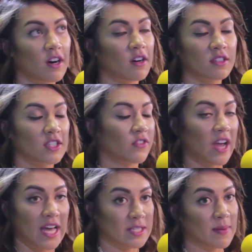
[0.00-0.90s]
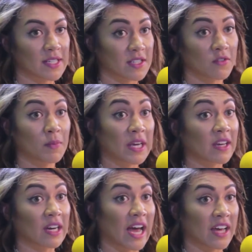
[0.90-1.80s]
all different aspects of being
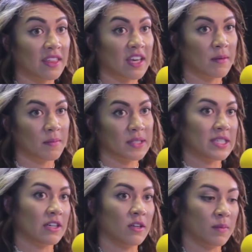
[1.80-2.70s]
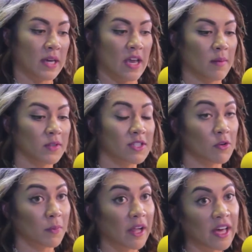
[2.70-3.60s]
an athlete, but still being able to
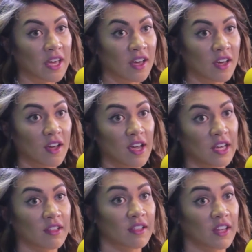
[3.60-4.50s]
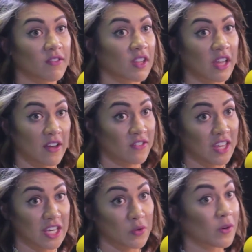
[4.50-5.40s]
apply it and live the life
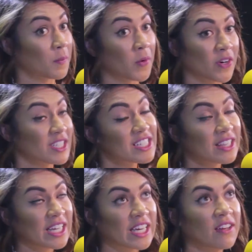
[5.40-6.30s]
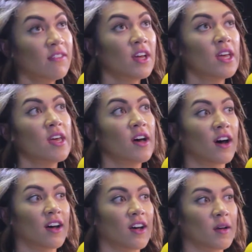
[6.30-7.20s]
that you were born to live.
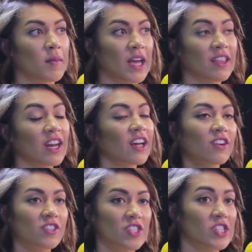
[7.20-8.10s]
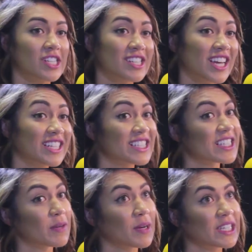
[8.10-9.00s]
And then I'd also just like to
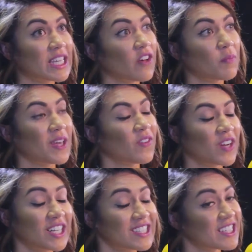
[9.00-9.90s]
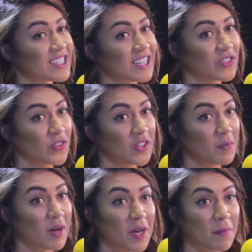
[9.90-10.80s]
see myself being very successful
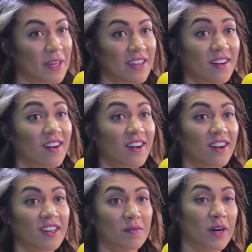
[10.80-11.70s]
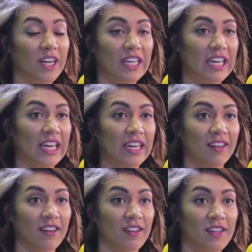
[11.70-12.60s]
in my PR and
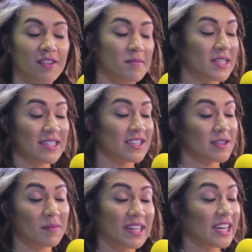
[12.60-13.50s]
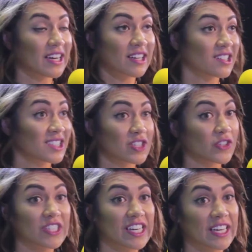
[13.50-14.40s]
marketing, business and media
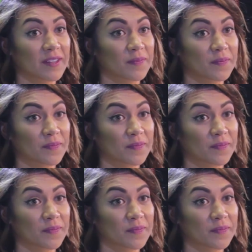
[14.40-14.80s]
consulting.